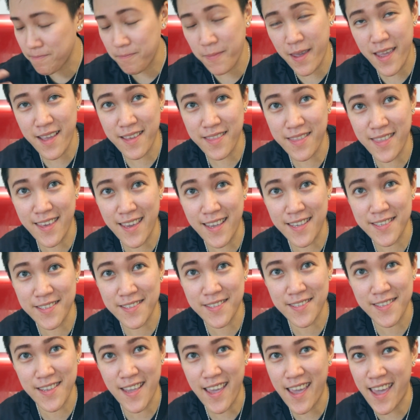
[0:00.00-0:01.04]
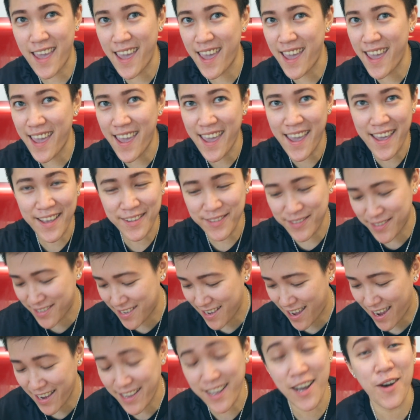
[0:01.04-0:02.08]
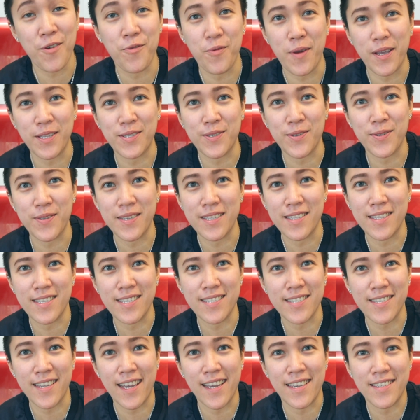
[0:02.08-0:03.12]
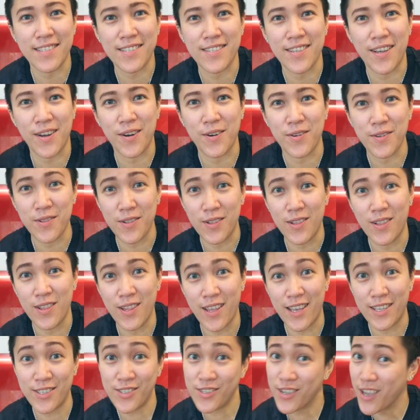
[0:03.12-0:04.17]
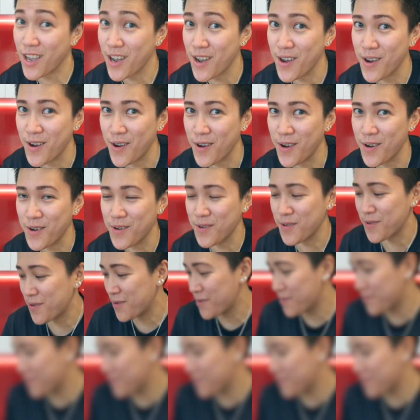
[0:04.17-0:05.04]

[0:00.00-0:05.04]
make this, and I can't wait to eat this guys, so let's go.